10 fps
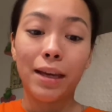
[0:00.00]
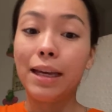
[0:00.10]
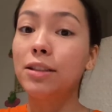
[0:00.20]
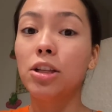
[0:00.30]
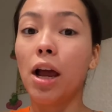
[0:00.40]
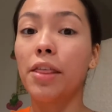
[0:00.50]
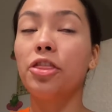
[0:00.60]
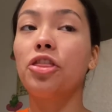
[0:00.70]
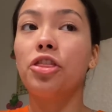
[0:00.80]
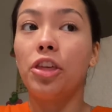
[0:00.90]
It's not
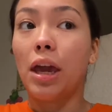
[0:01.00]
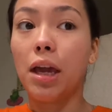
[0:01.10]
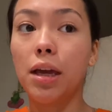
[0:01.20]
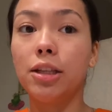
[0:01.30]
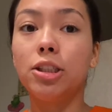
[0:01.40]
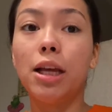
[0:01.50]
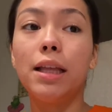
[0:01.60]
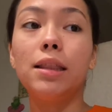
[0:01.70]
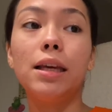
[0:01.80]
thick. It's not